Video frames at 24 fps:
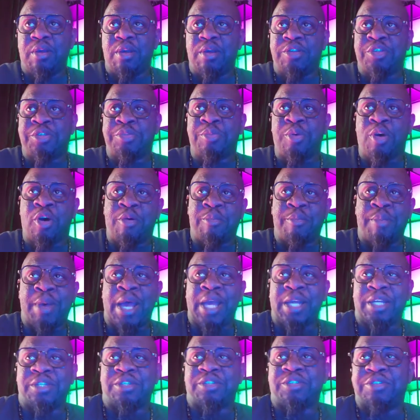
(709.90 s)
small
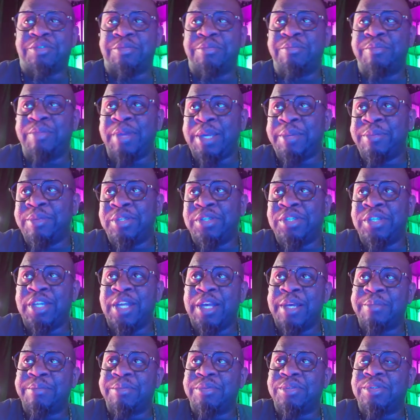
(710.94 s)
bites, baby
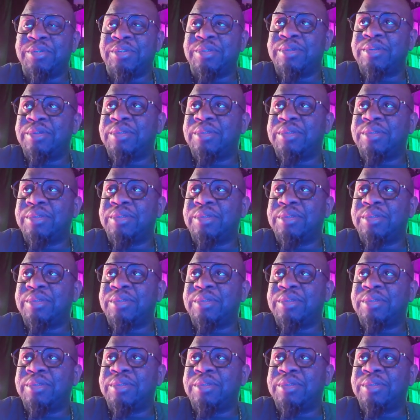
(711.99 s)
steps.